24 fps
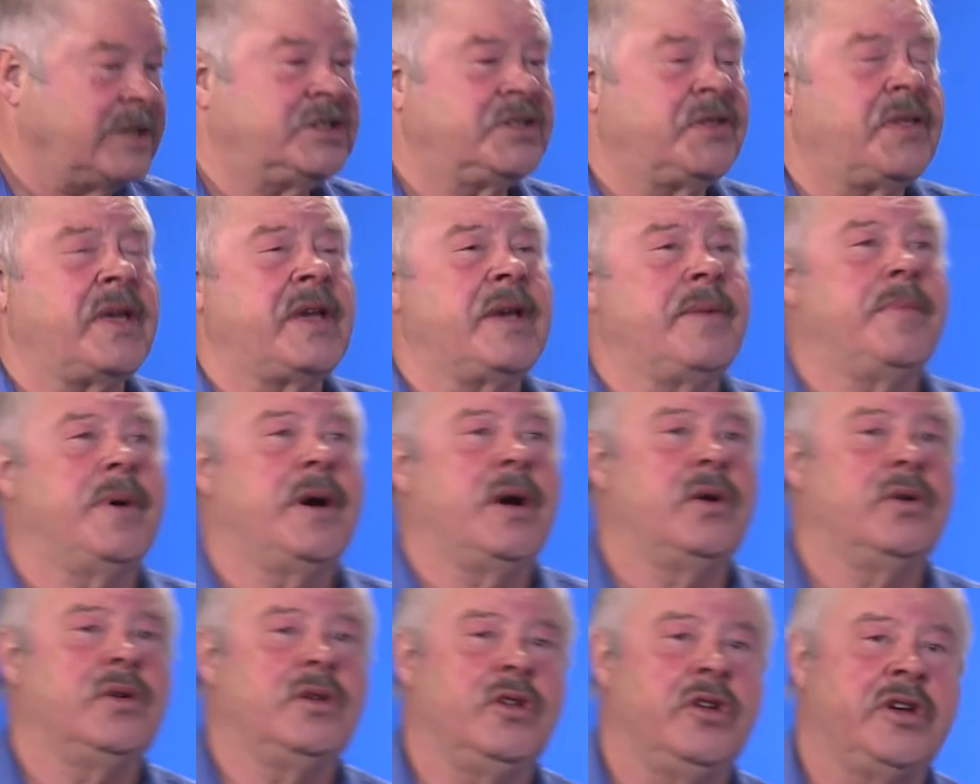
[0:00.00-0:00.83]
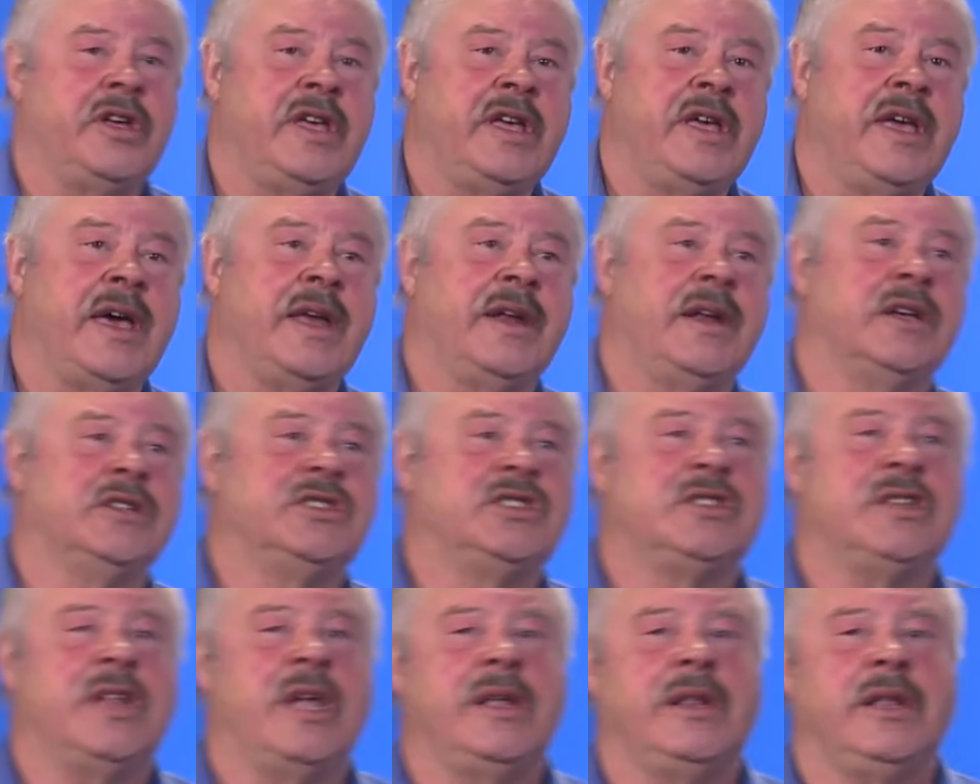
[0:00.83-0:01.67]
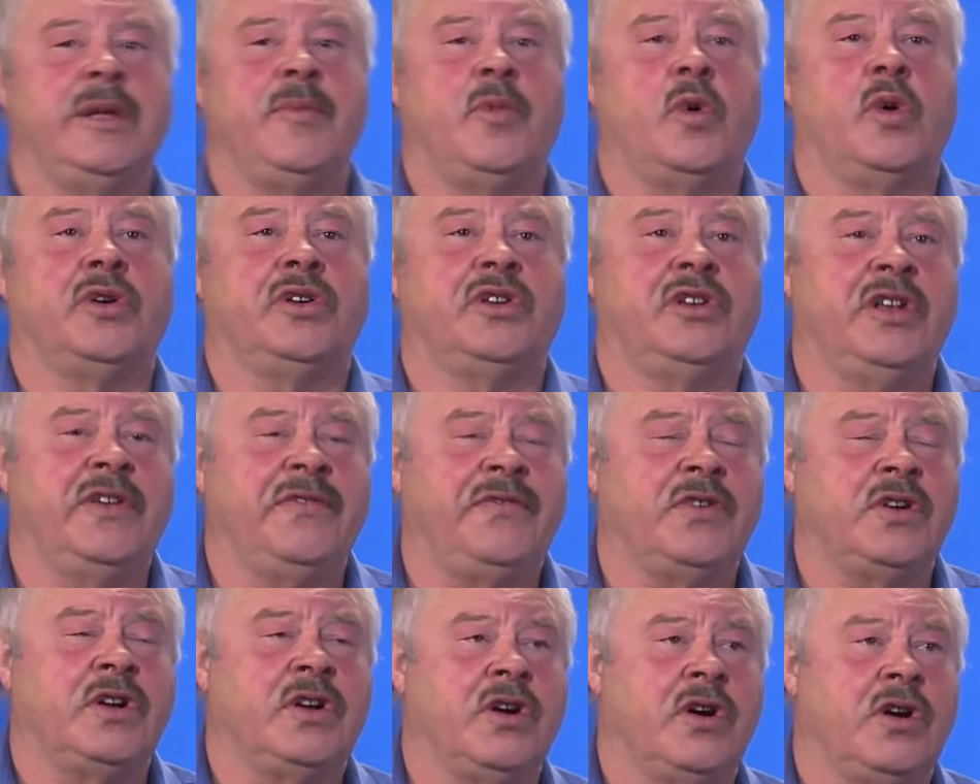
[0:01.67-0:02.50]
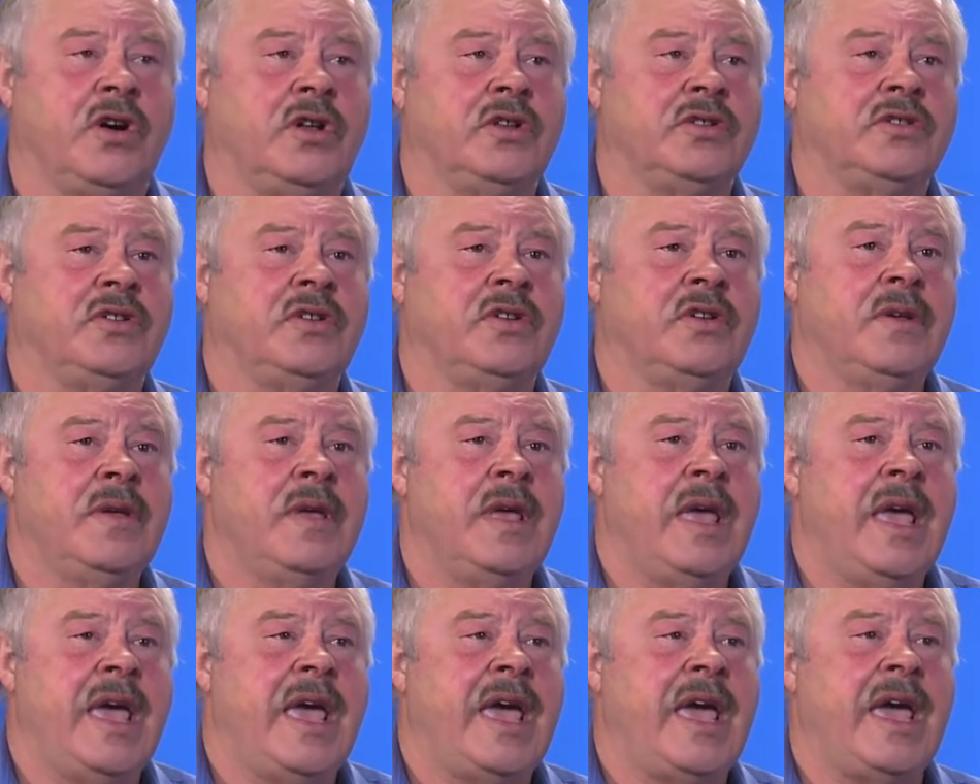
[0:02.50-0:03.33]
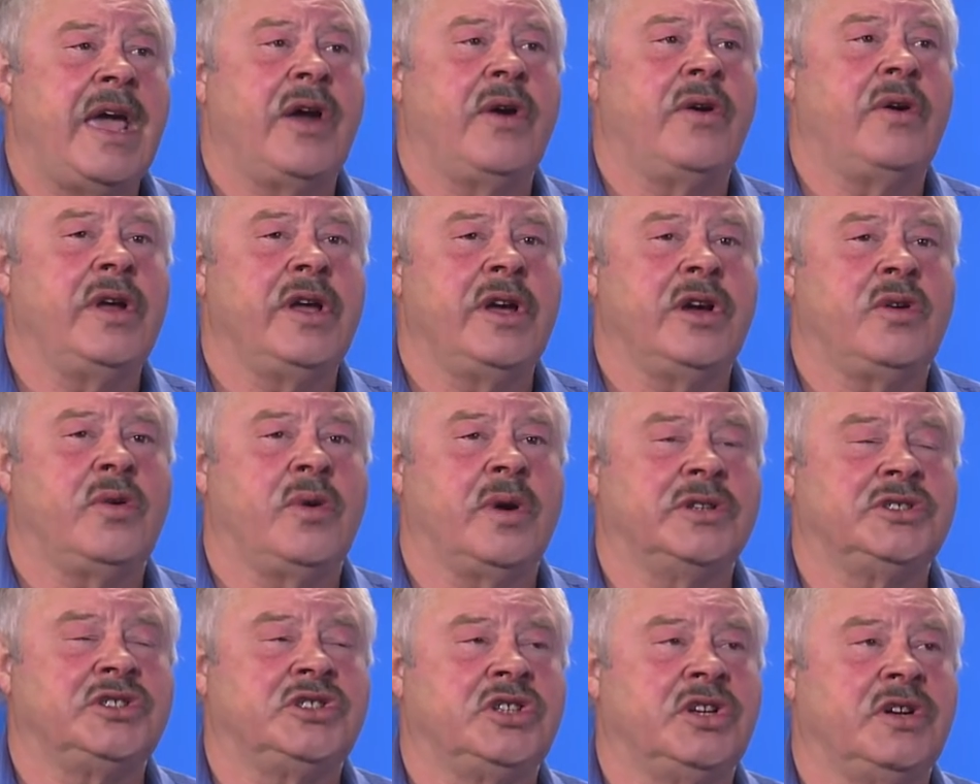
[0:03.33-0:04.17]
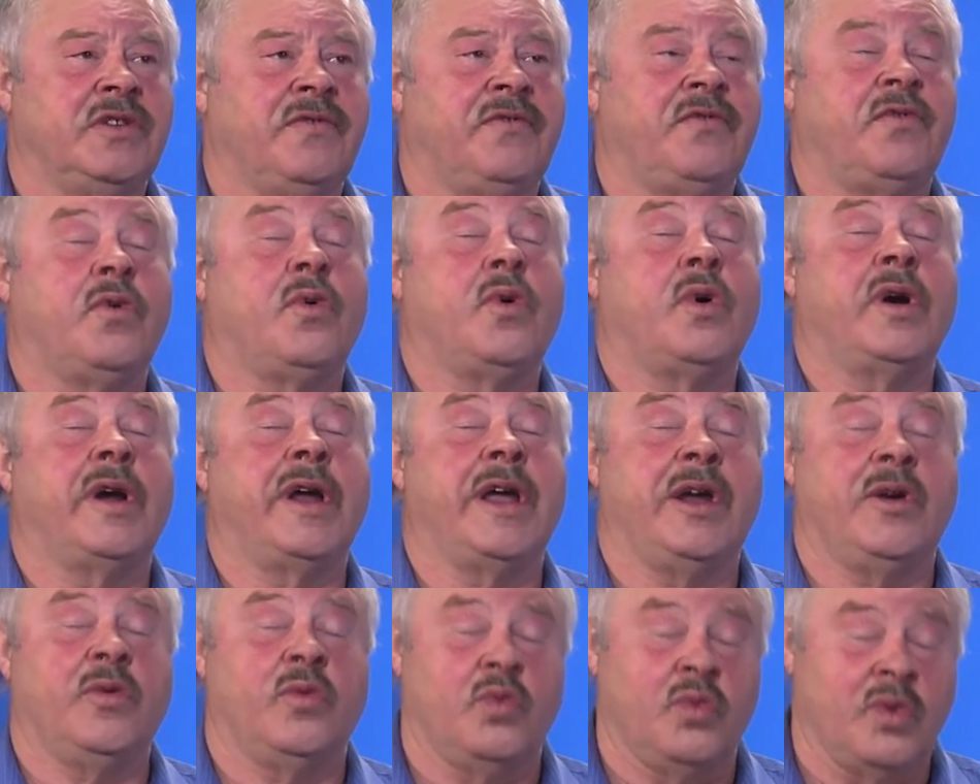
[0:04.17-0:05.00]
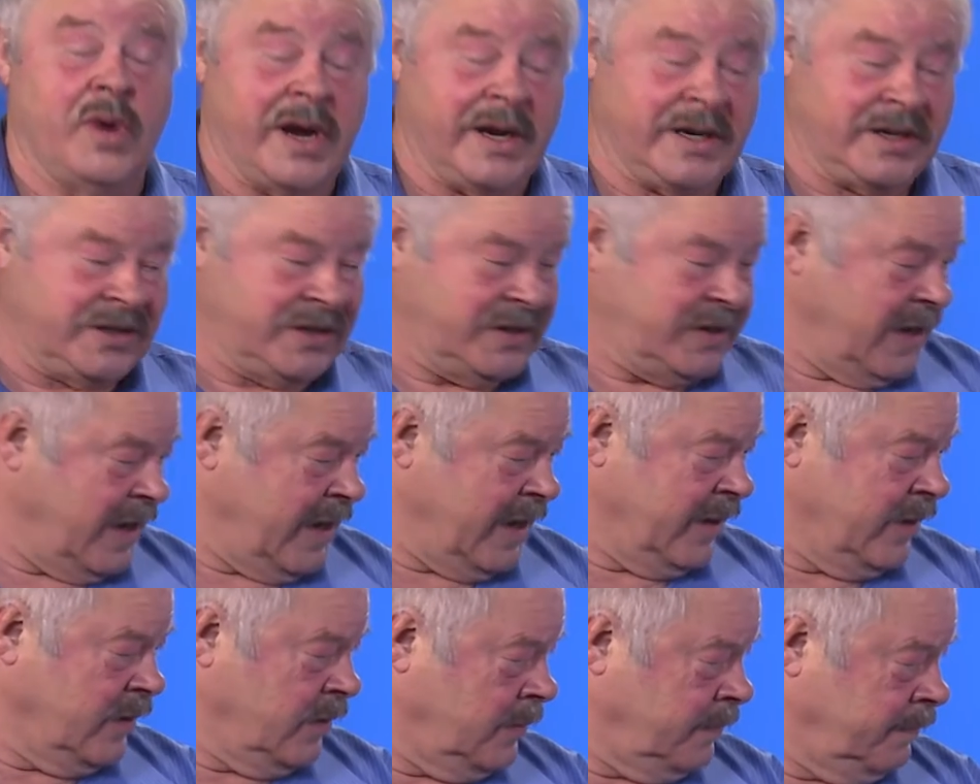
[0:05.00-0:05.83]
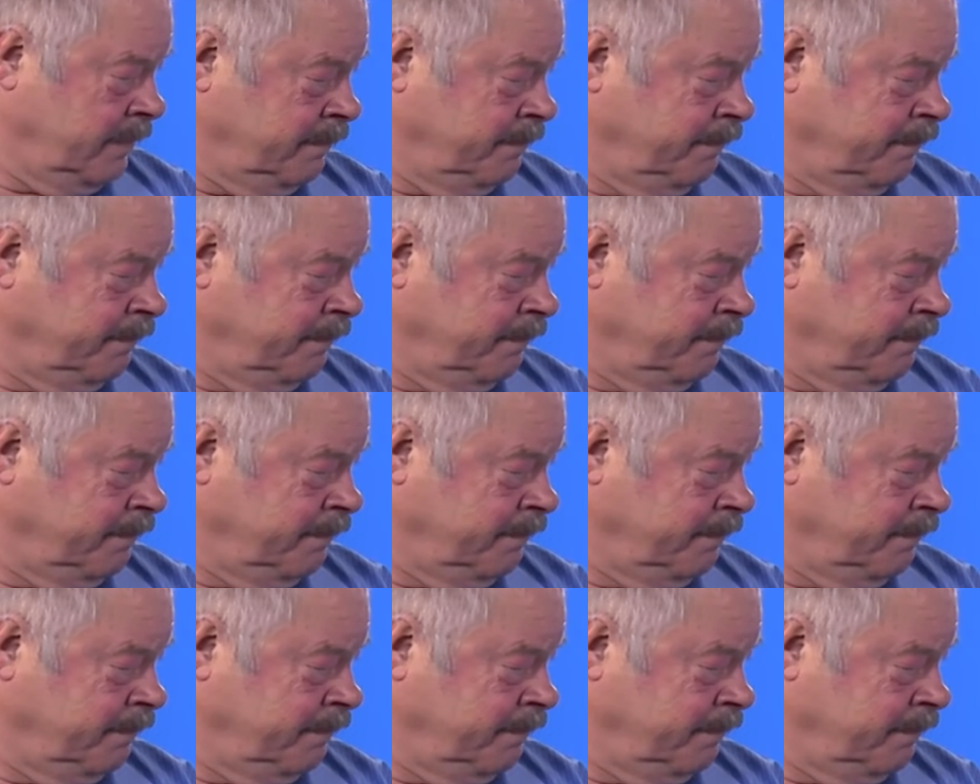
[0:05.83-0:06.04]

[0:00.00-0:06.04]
think about looking at a slightly more difficult area question for a rectangle.